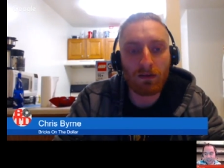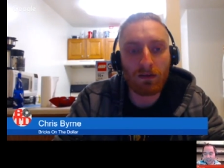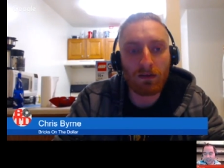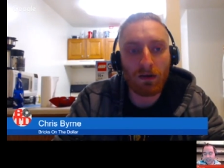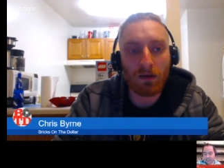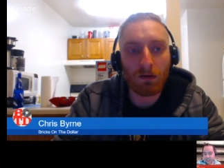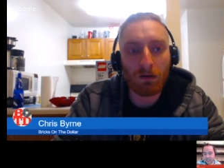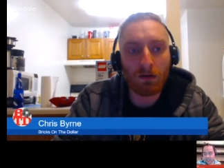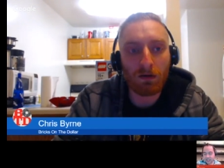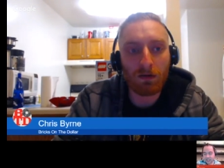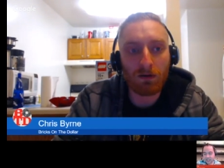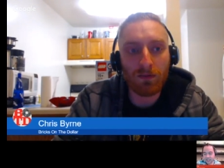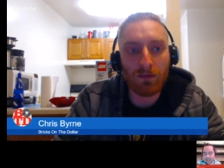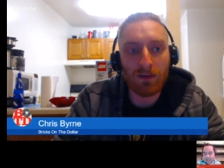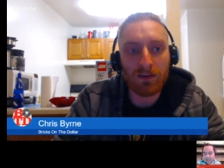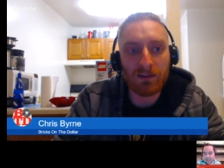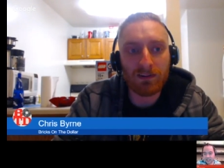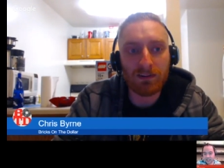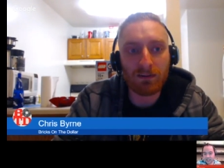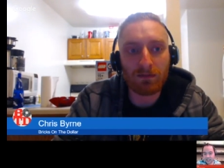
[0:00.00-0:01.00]
I wonder if this
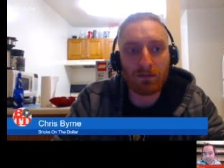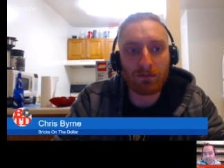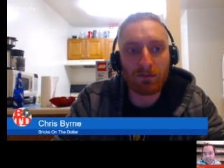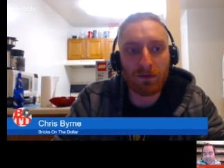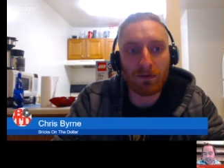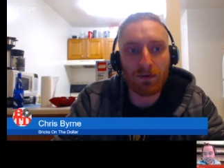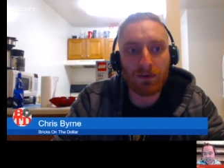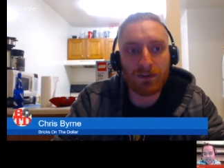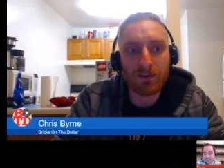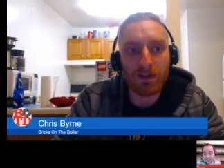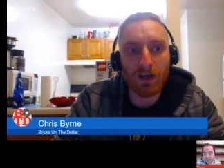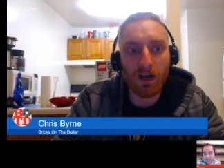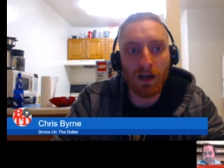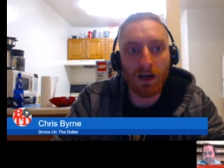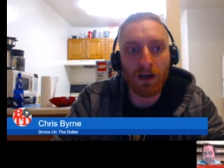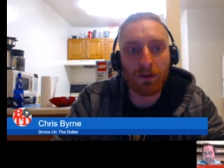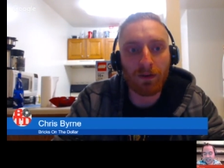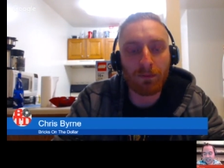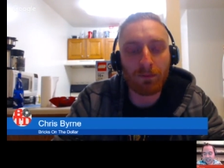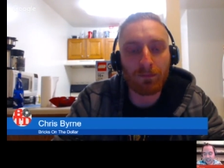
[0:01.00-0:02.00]
is the first
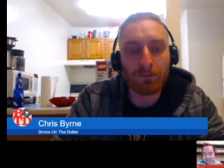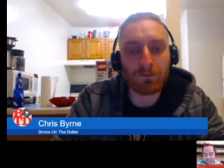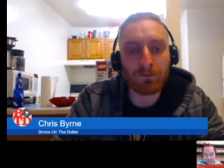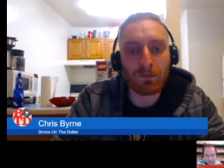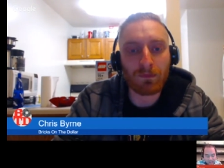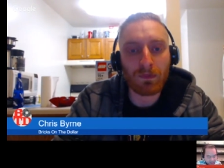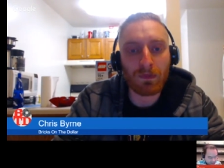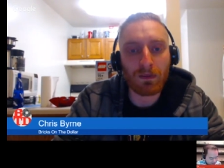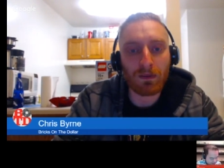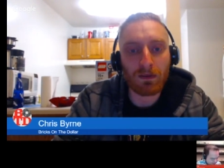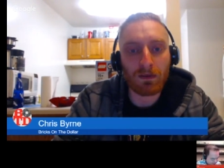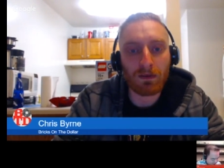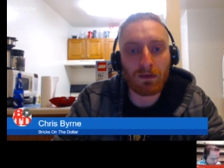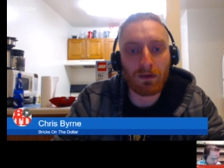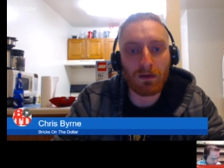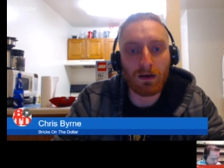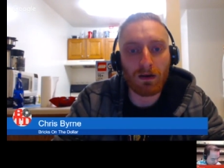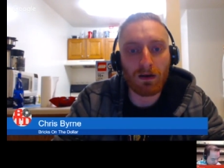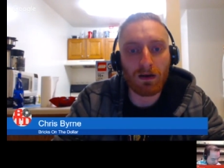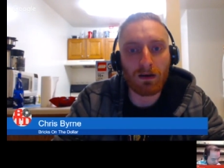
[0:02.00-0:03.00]
time
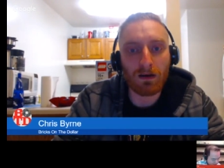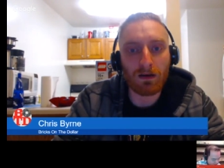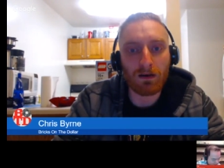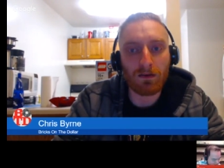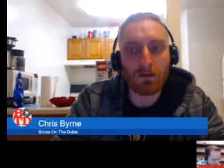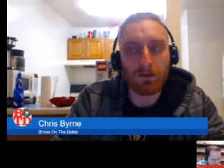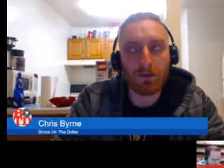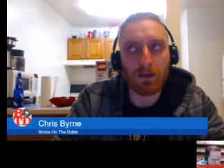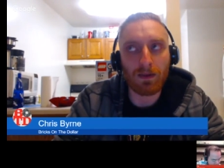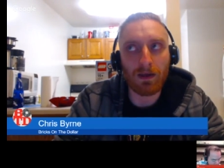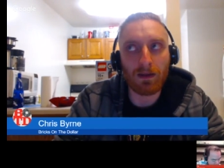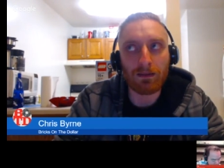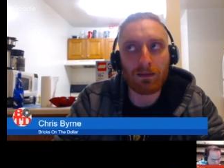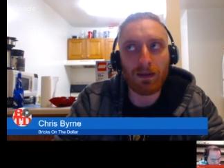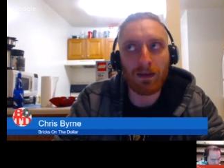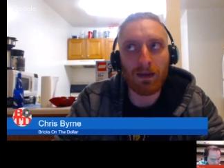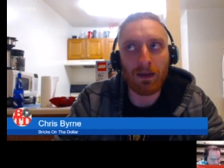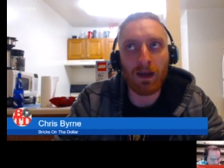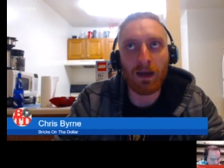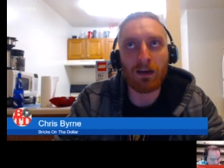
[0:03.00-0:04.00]
uh, that they
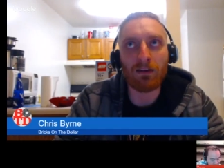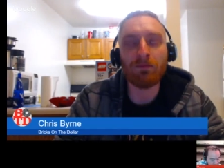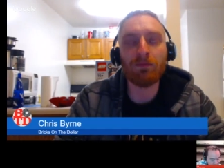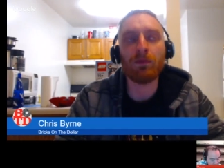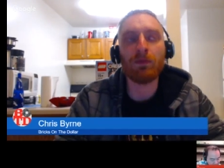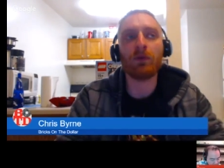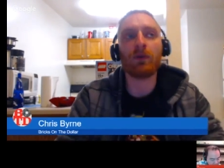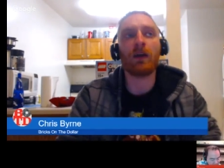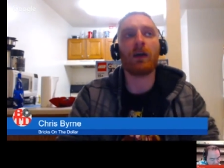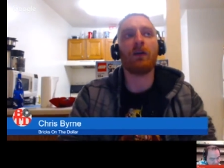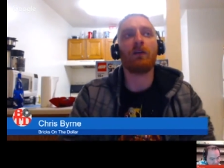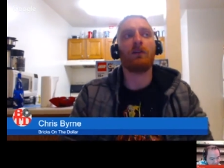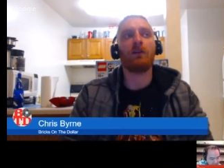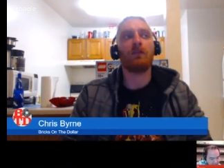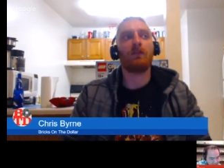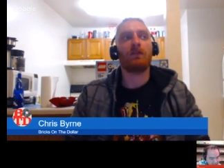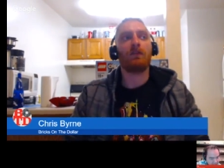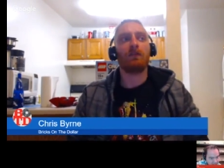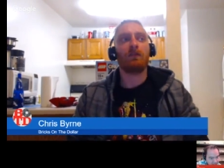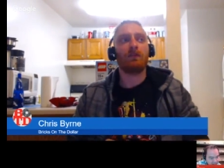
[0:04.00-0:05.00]
have put out
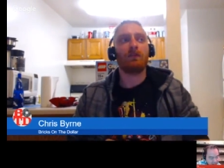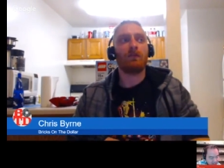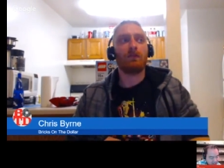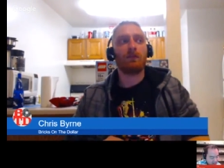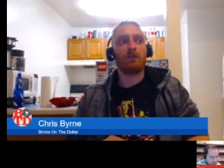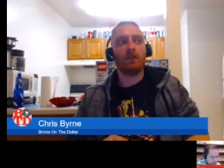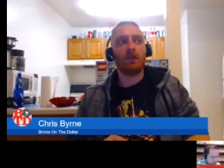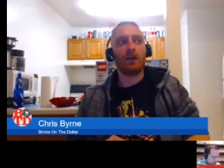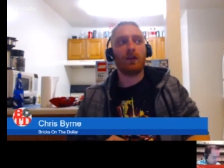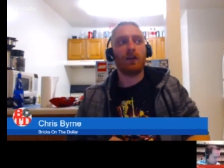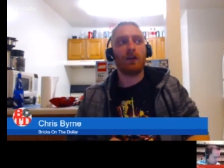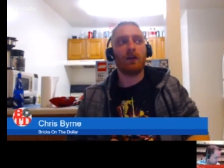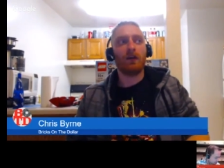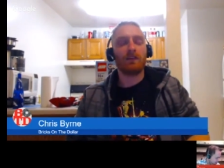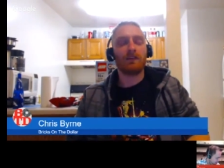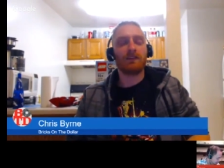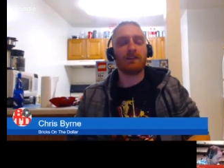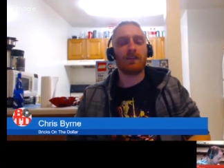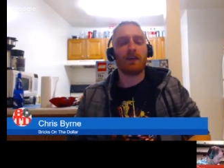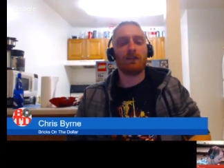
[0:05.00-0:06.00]
a
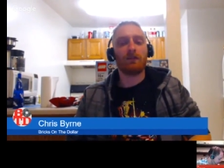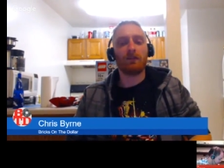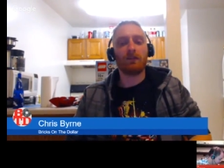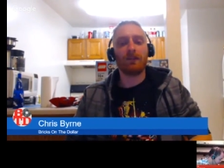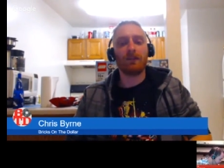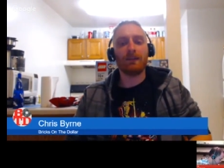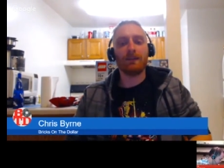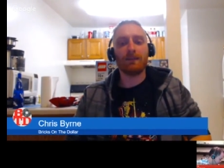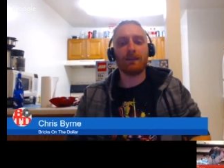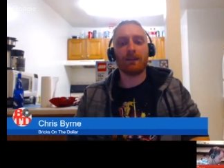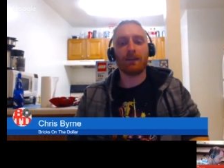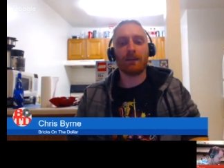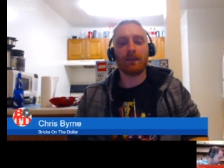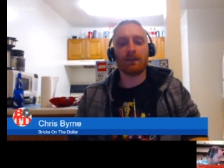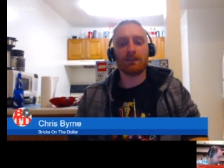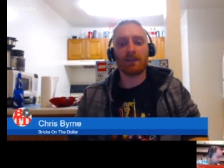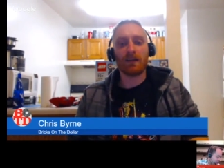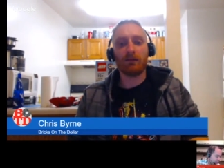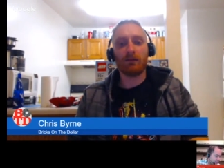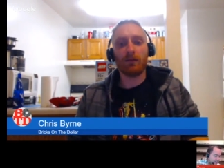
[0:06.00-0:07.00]
set releasing on
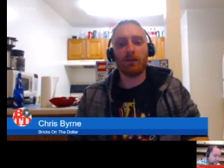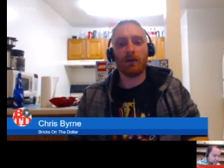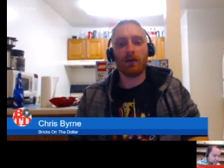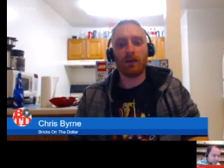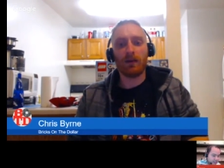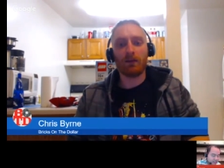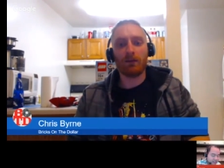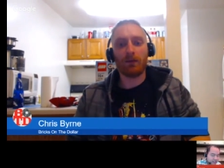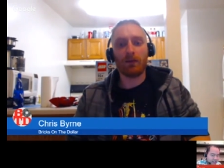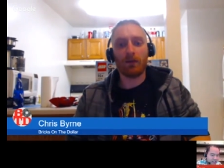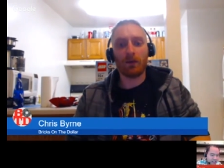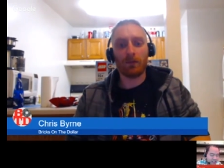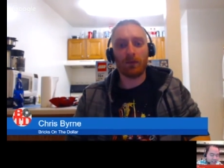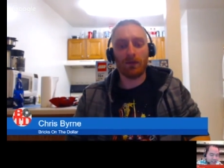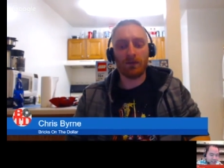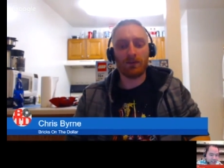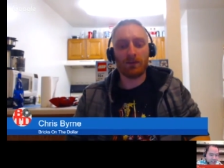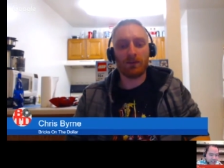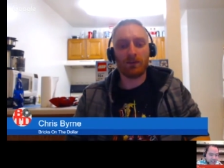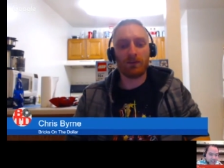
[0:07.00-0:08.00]
Cyber Monday on
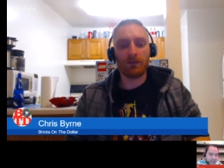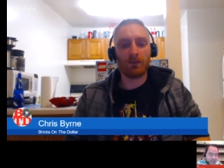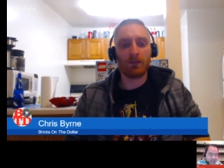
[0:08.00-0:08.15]
purpose?